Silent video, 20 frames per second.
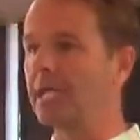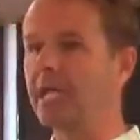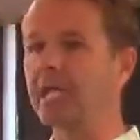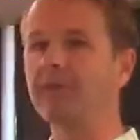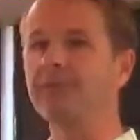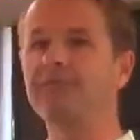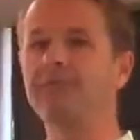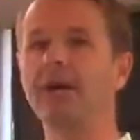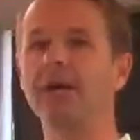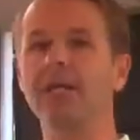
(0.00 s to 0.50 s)

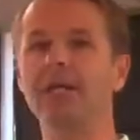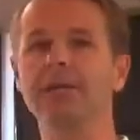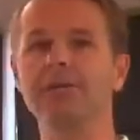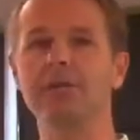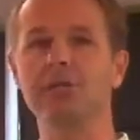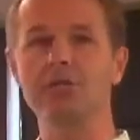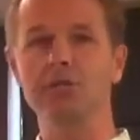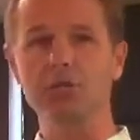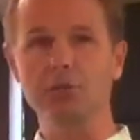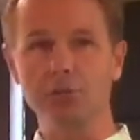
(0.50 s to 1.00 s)
It felt like
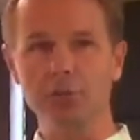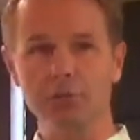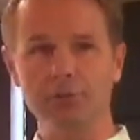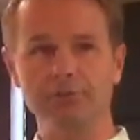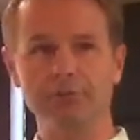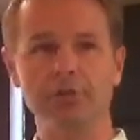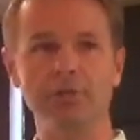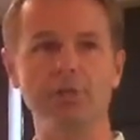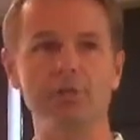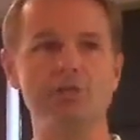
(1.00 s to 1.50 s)
the
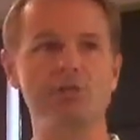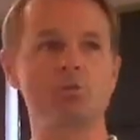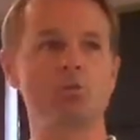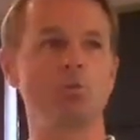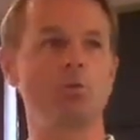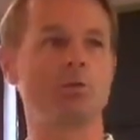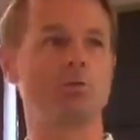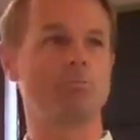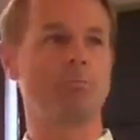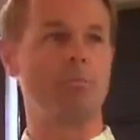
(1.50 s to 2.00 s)
universe
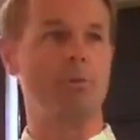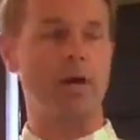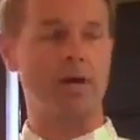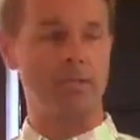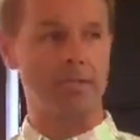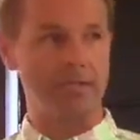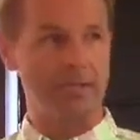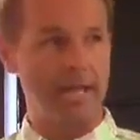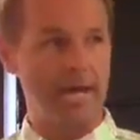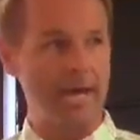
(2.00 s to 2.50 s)
was
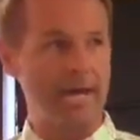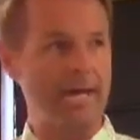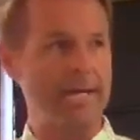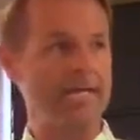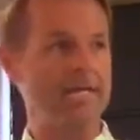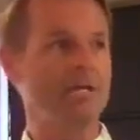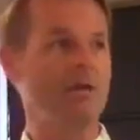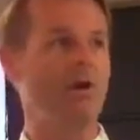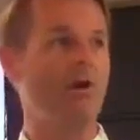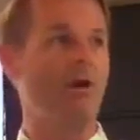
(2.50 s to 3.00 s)

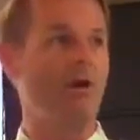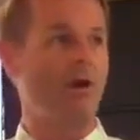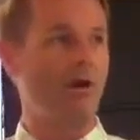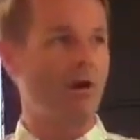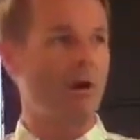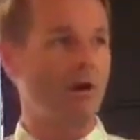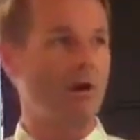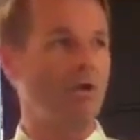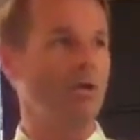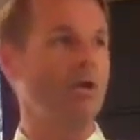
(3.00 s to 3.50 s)
aligning
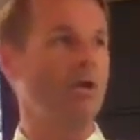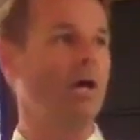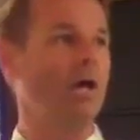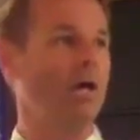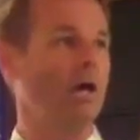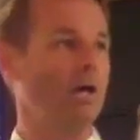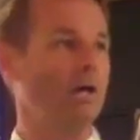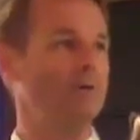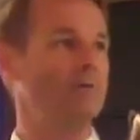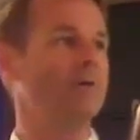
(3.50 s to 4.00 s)
all
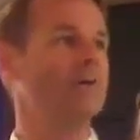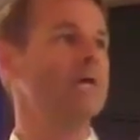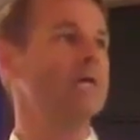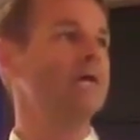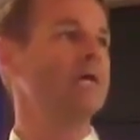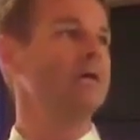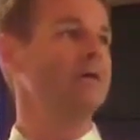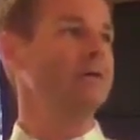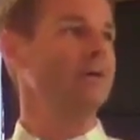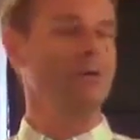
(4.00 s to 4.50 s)
of
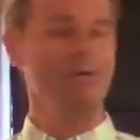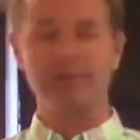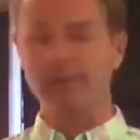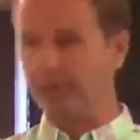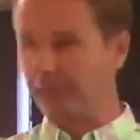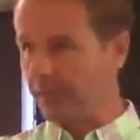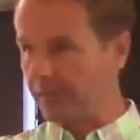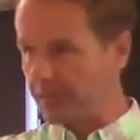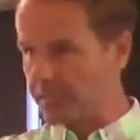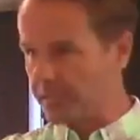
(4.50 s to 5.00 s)
you know
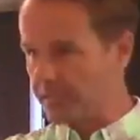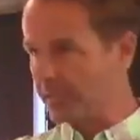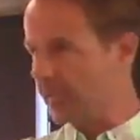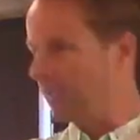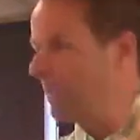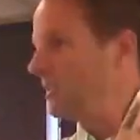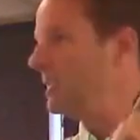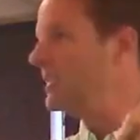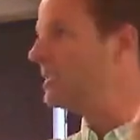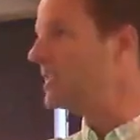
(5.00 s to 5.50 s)
the, the,
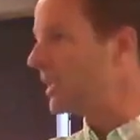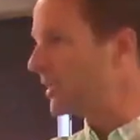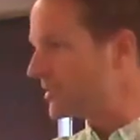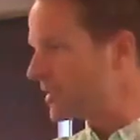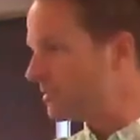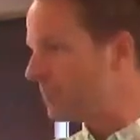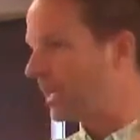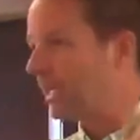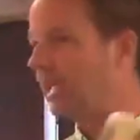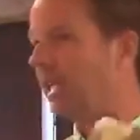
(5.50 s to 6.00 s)
the details
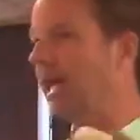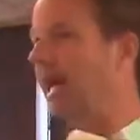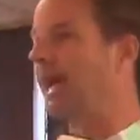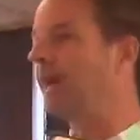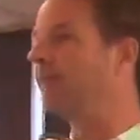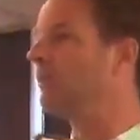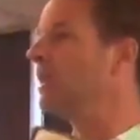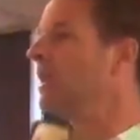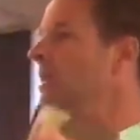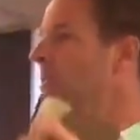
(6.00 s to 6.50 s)
of my
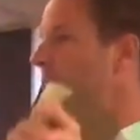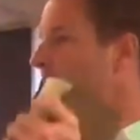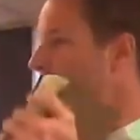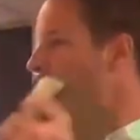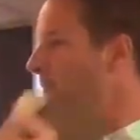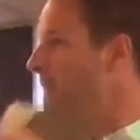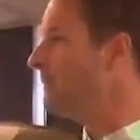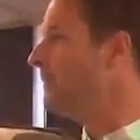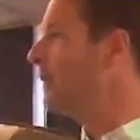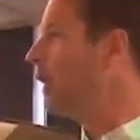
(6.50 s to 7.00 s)
life to
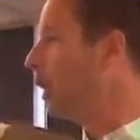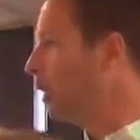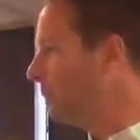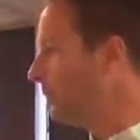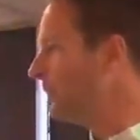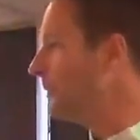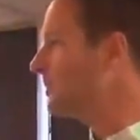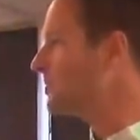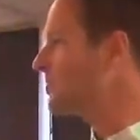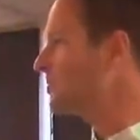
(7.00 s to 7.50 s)
make me
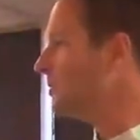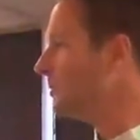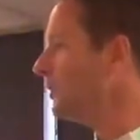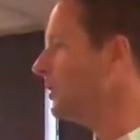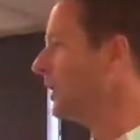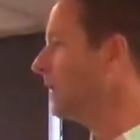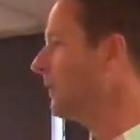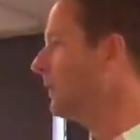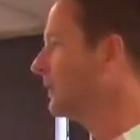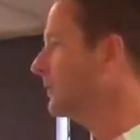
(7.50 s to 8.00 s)
open the
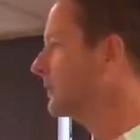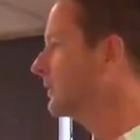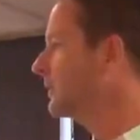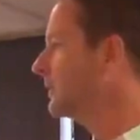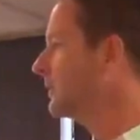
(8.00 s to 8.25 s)
studio